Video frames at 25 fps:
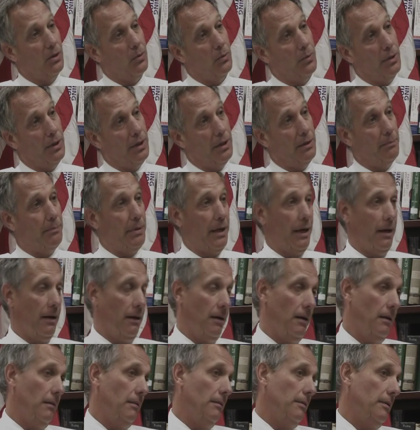
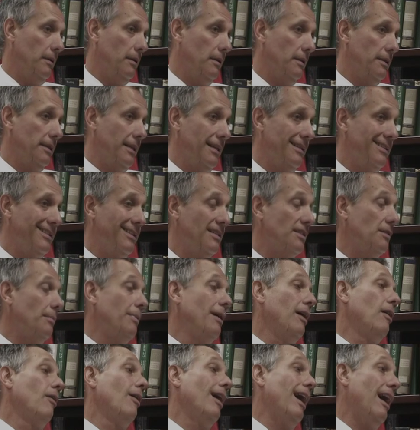Tanzania is a
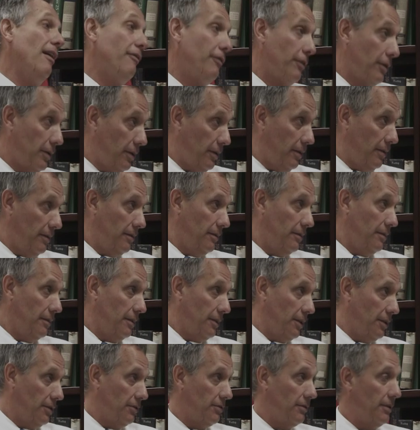Power Africa
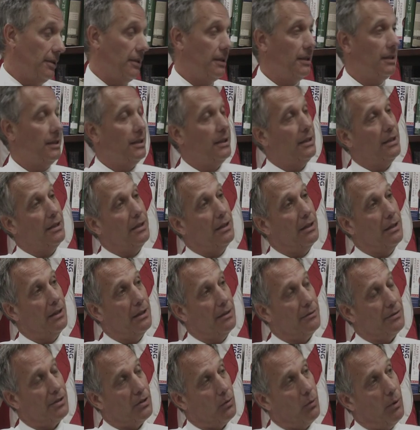country.
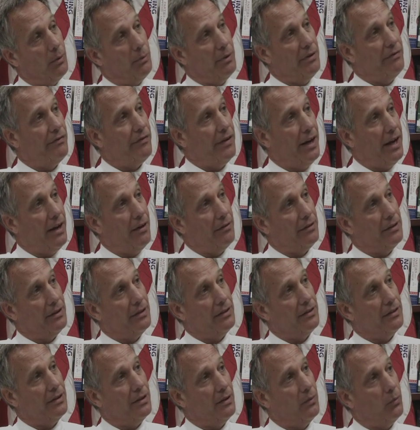So what we found
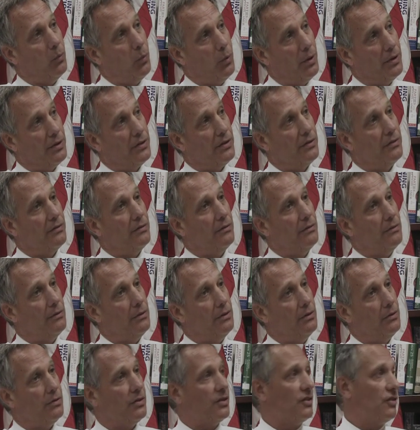is that once
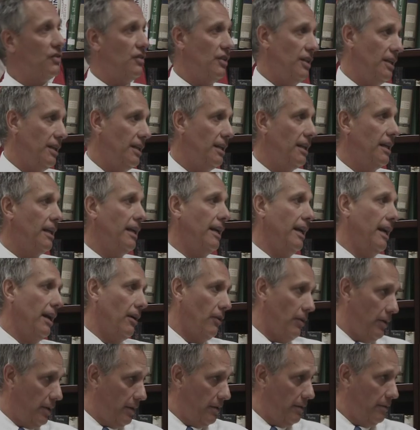you succeed in an
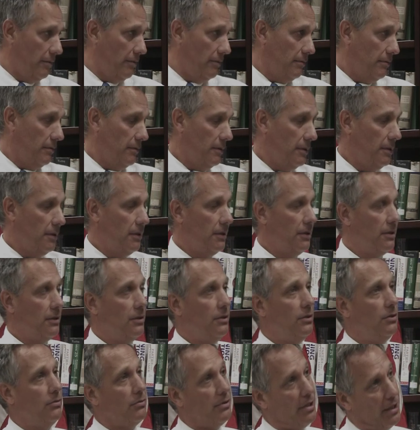area,
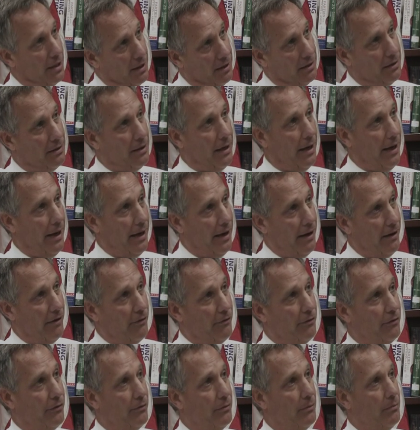you tend to
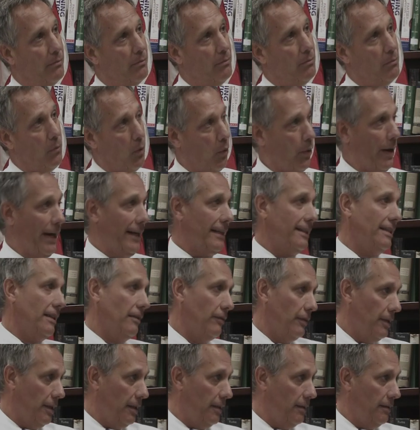have more
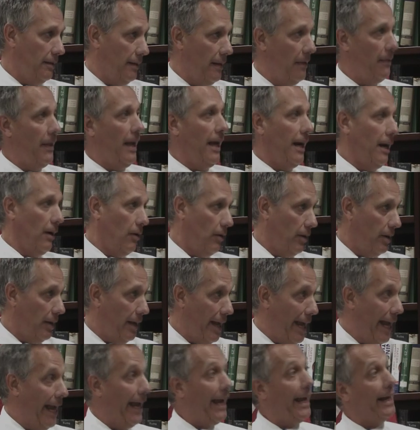activity in that
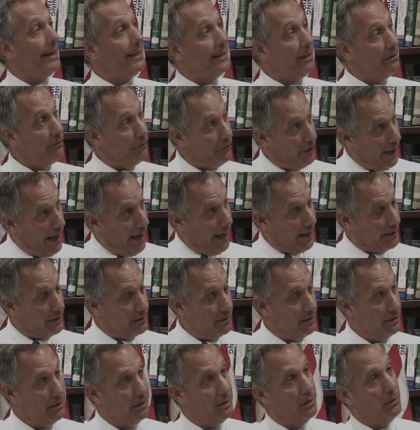area, and in
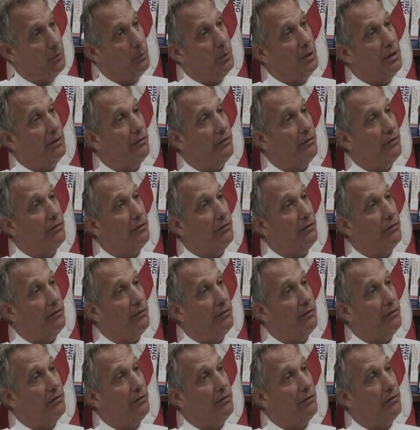fact, we